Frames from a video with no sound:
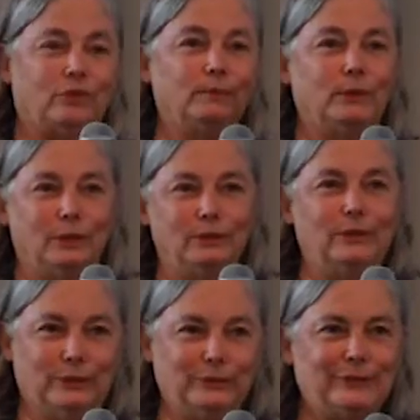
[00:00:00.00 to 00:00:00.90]
with some good
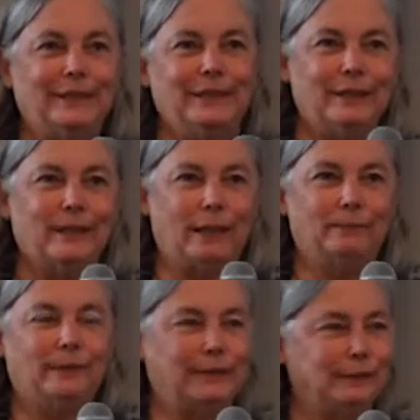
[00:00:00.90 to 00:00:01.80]
news
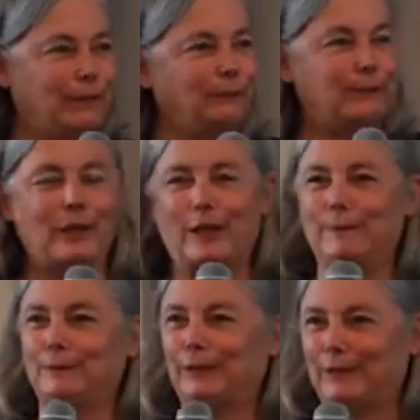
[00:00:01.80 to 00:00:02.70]
because
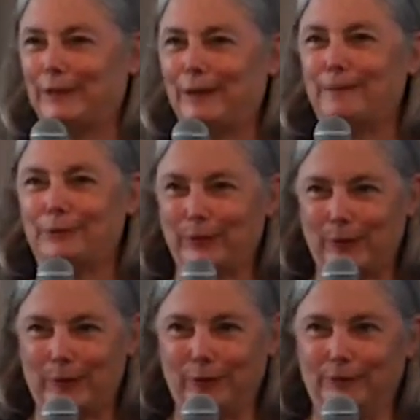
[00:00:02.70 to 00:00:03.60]
sometimes I'm
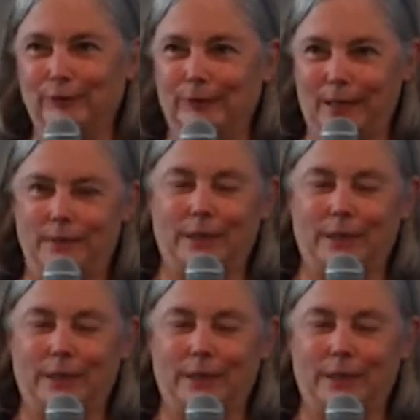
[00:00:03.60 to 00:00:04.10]
sure all of you like